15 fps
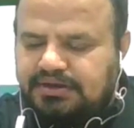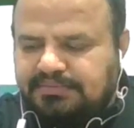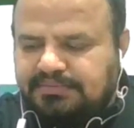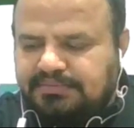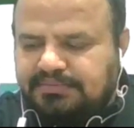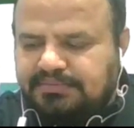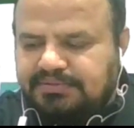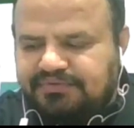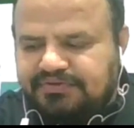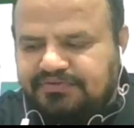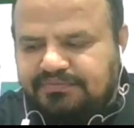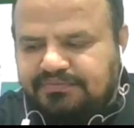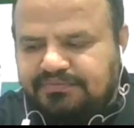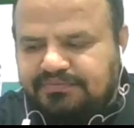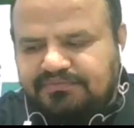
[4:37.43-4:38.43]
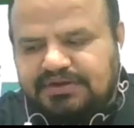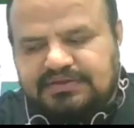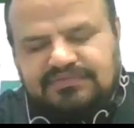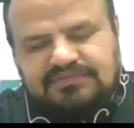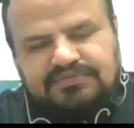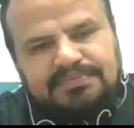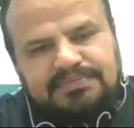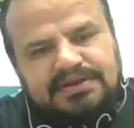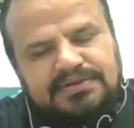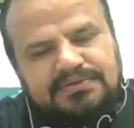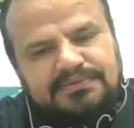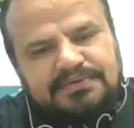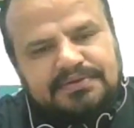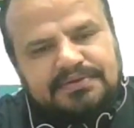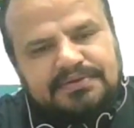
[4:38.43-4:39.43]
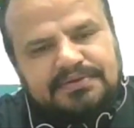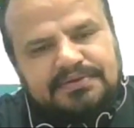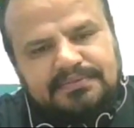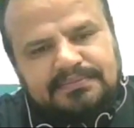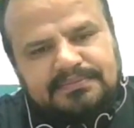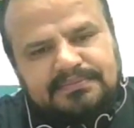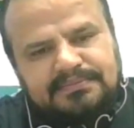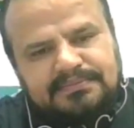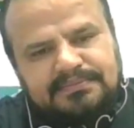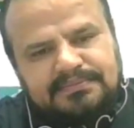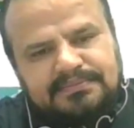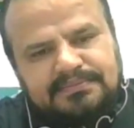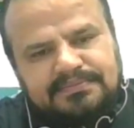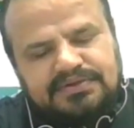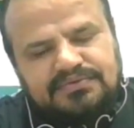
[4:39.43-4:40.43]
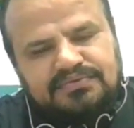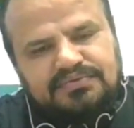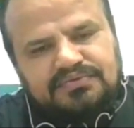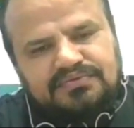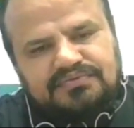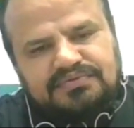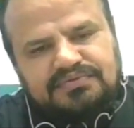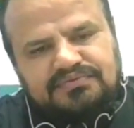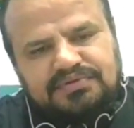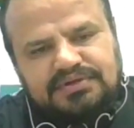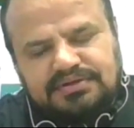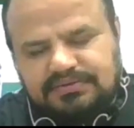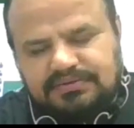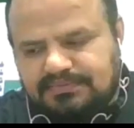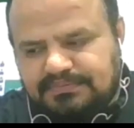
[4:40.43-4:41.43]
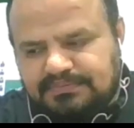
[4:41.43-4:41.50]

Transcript: Tell me the difference between TCP and UDP. When to use which one?